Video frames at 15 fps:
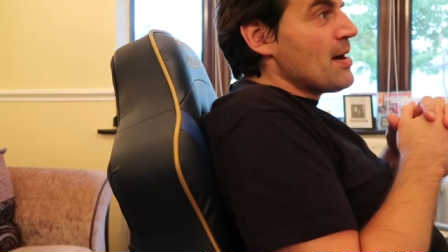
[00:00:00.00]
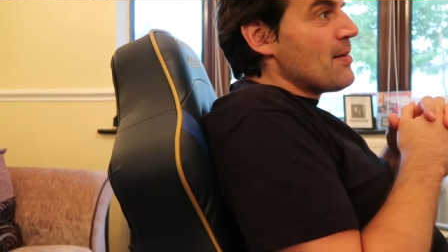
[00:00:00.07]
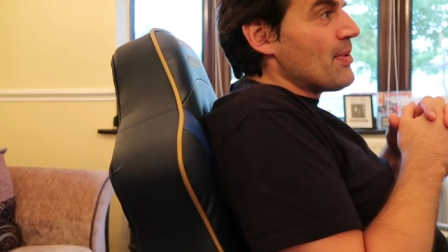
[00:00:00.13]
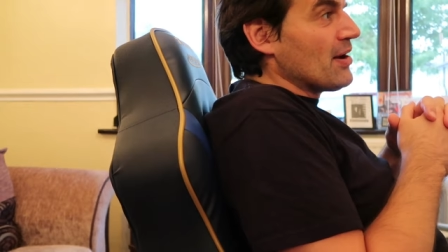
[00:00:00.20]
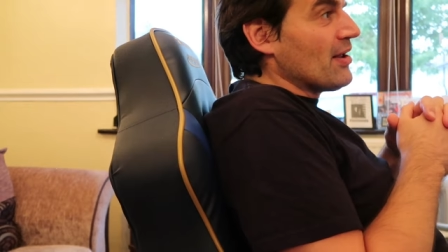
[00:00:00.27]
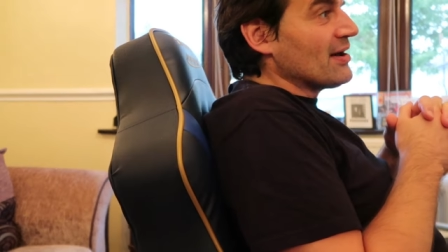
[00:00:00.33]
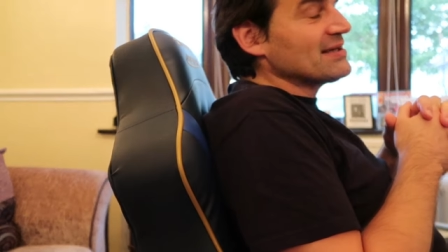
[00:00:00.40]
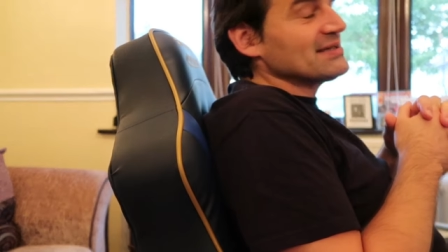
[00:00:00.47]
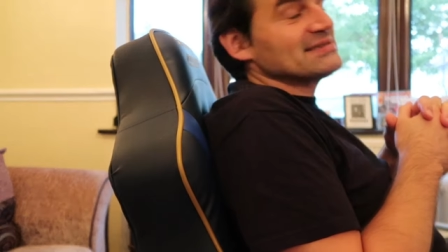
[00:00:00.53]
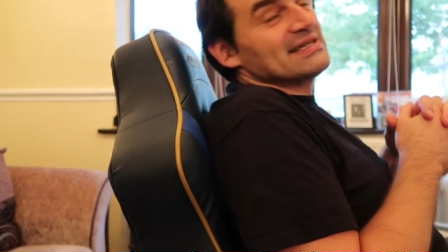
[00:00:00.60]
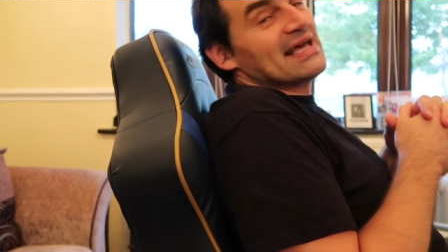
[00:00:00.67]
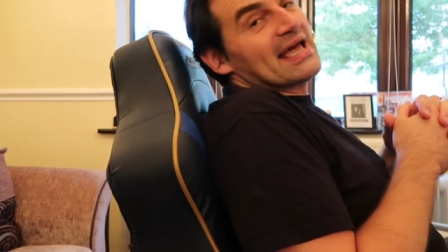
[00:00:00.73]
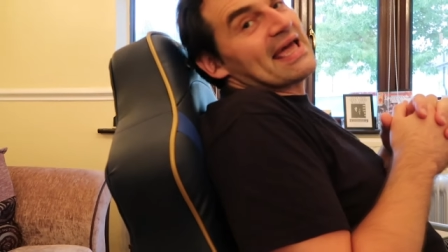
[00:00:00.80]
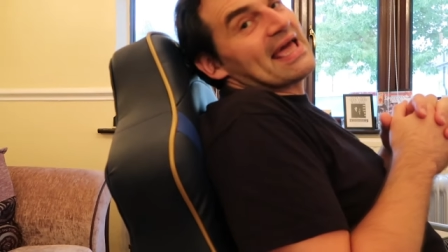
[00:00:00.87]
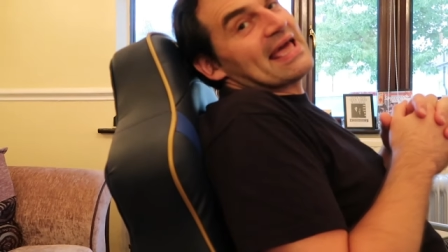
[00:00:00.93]
But like I
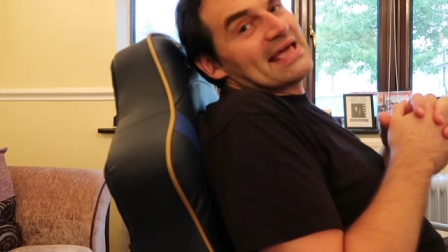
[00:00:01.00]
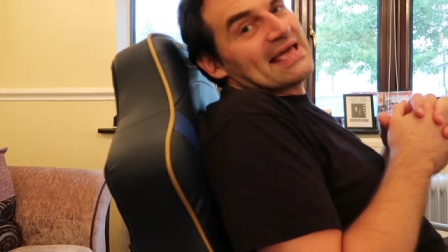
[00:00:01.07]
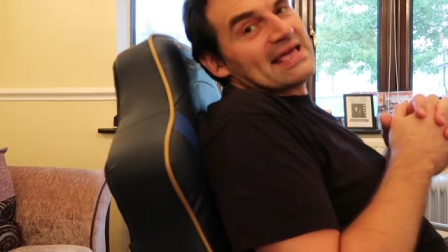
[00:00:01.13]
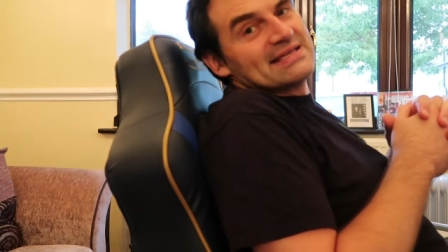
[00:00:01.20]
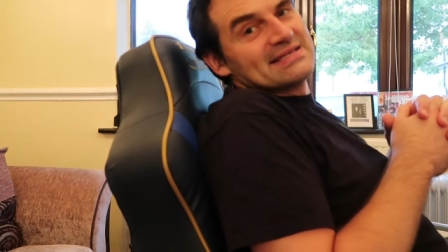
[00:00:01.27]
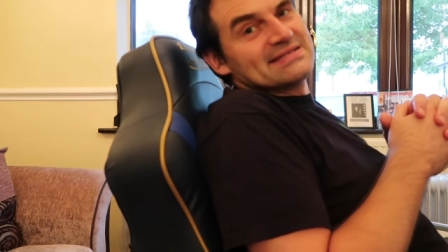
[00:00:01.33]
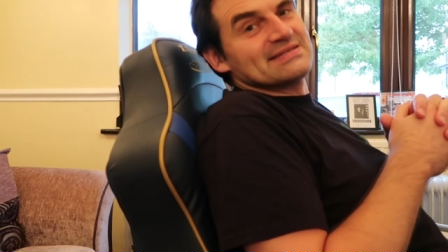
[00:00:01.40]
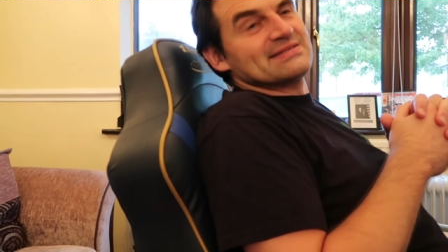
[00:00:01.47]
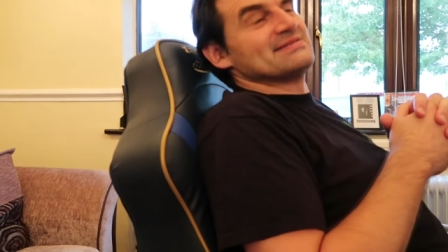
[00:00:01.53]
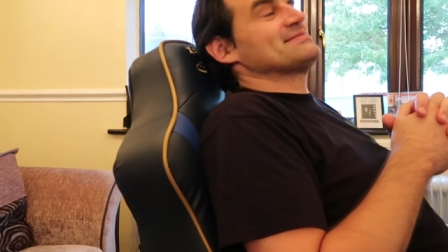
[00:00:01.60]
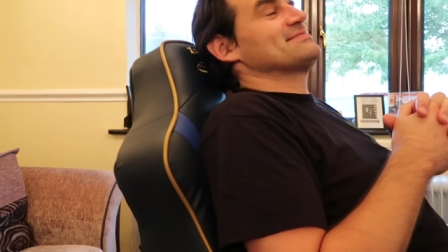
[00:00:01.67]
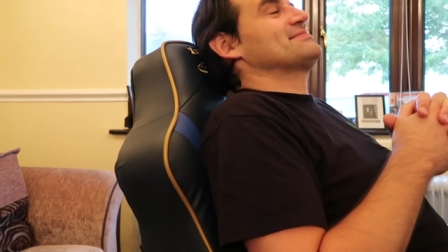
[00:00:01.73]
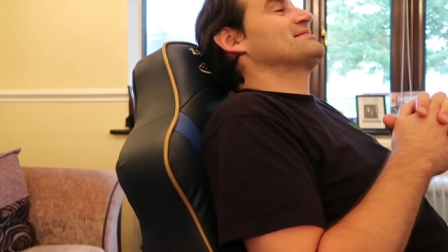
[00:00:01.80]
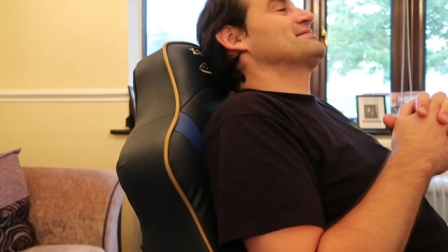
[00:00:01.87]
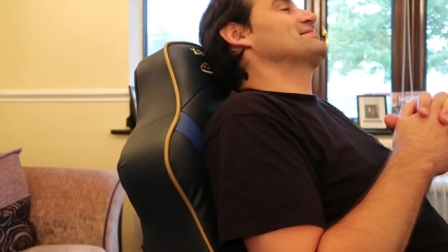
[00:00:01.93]
say, it is
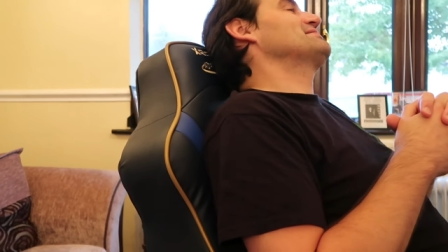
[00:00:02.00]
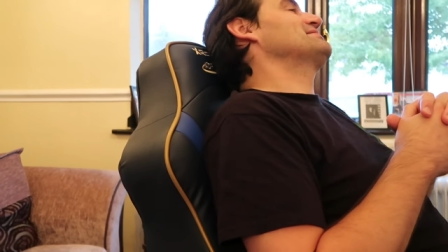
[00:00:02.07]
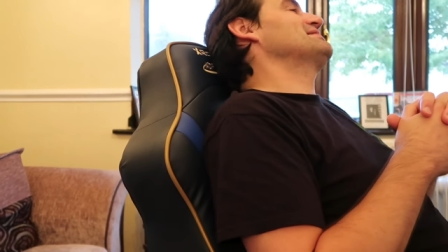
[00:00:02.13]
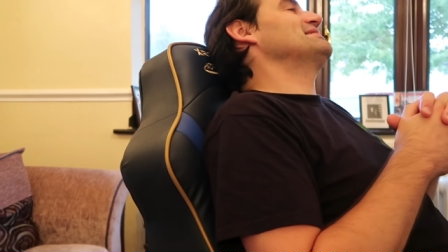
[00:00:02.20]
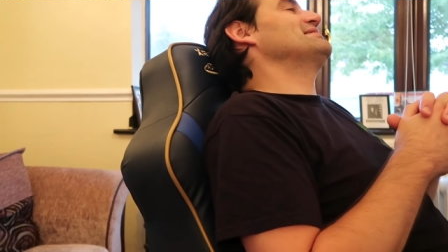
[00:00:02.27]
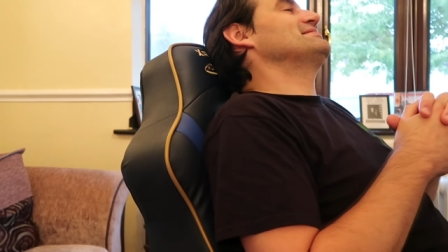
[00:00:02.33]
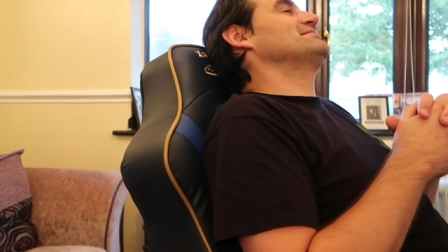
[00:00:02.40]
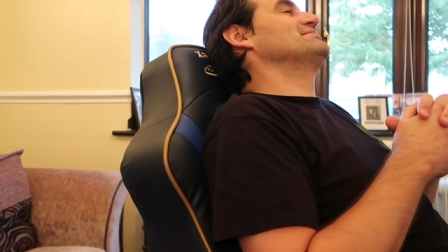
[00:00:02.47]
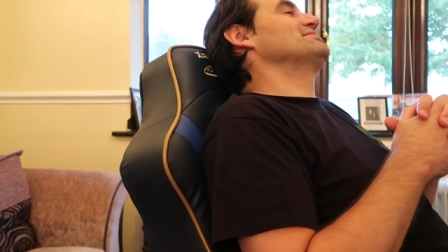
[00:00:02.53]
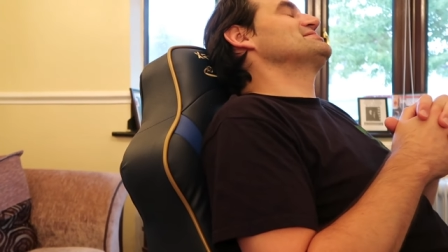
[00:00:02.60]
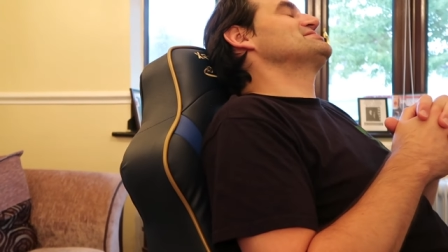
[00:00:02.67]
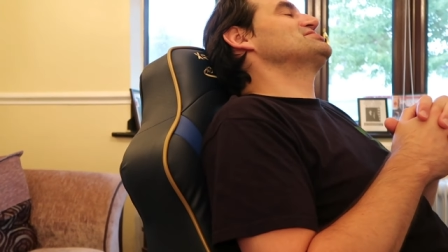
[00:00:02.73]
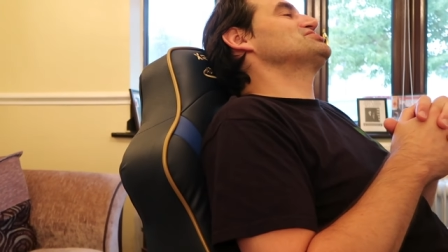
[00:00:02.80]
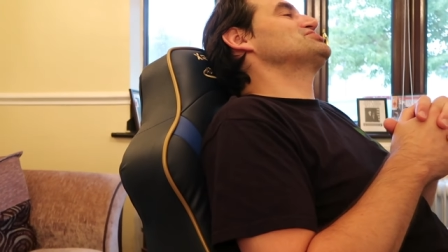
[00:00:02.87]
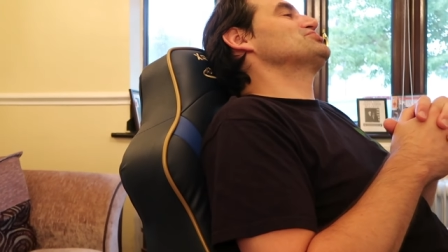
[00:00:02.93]

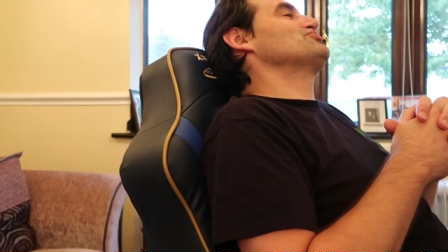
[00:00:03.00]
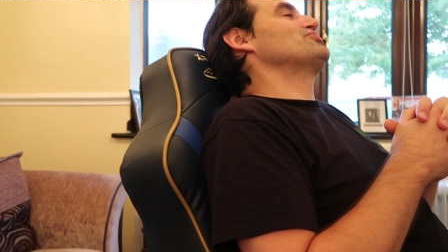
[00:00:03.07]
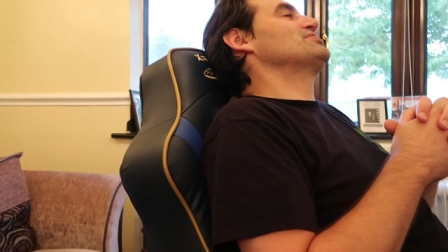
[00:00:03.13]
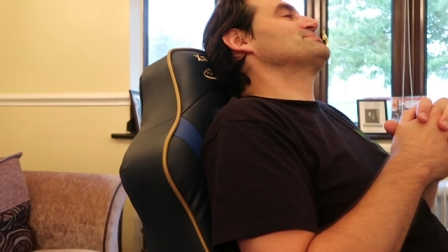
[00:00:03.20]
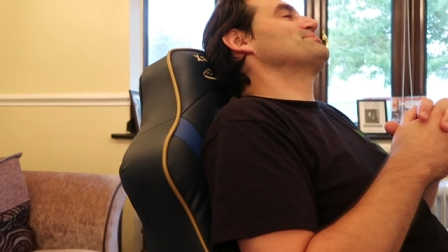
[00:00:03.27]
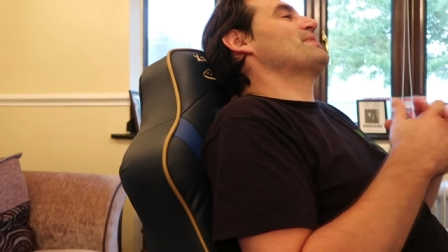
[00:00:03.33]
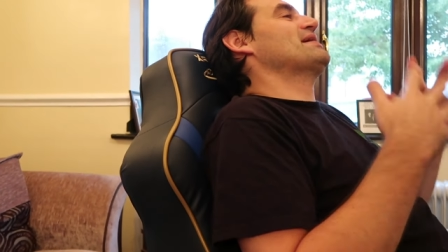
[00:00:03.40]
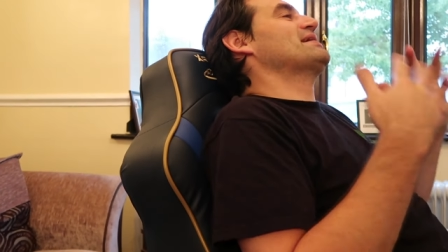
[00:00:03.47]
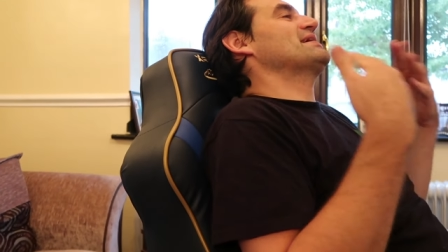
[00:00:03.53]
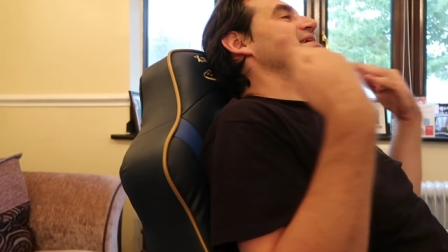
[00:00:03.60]
nice just to rise back.